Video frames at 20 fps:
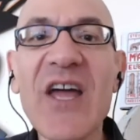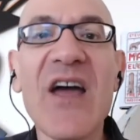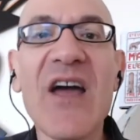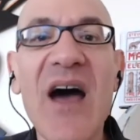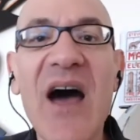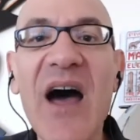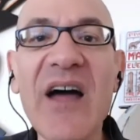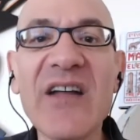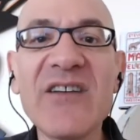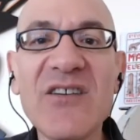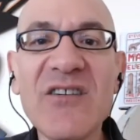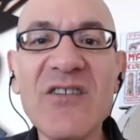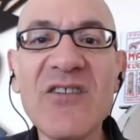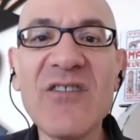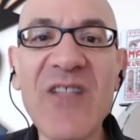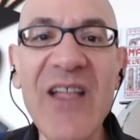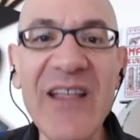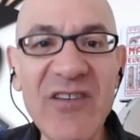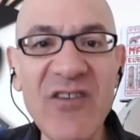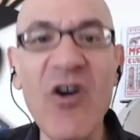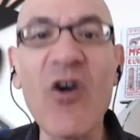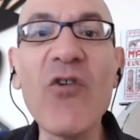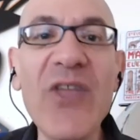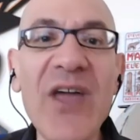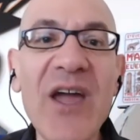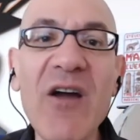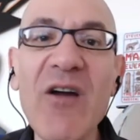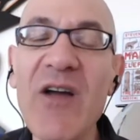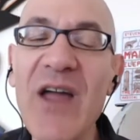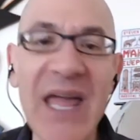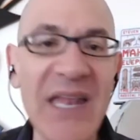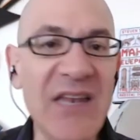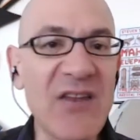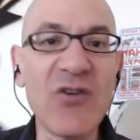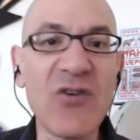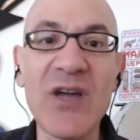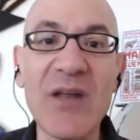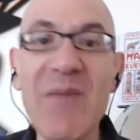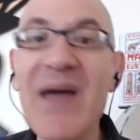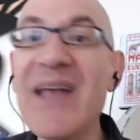Uh, let's go there, and you
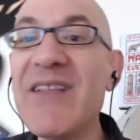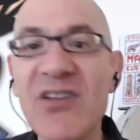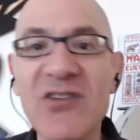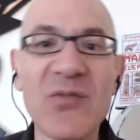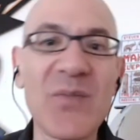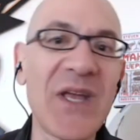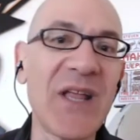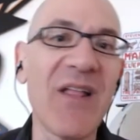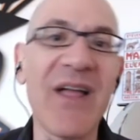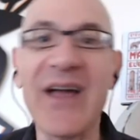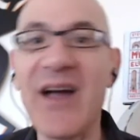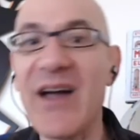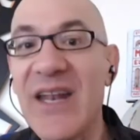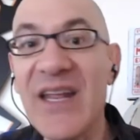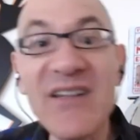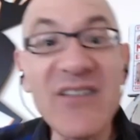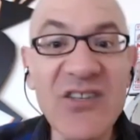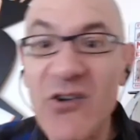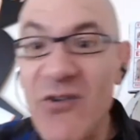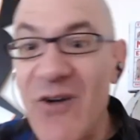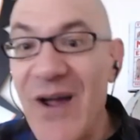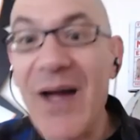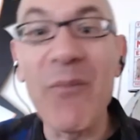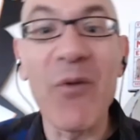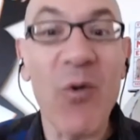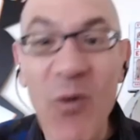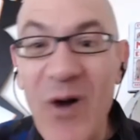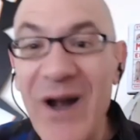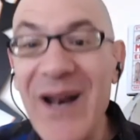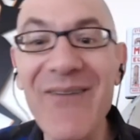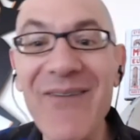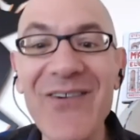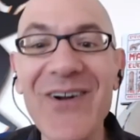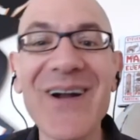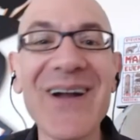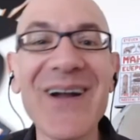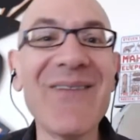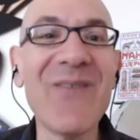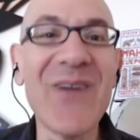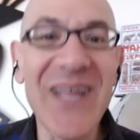can message me like on Instagram or whatever,
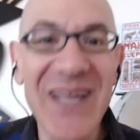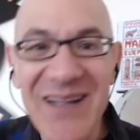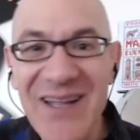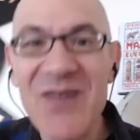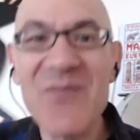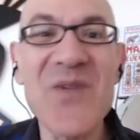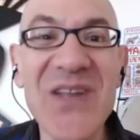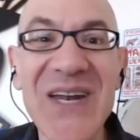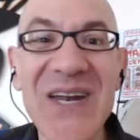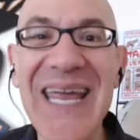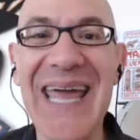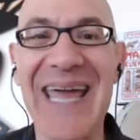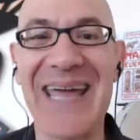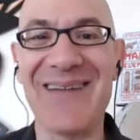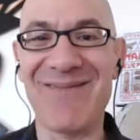and we can communicate.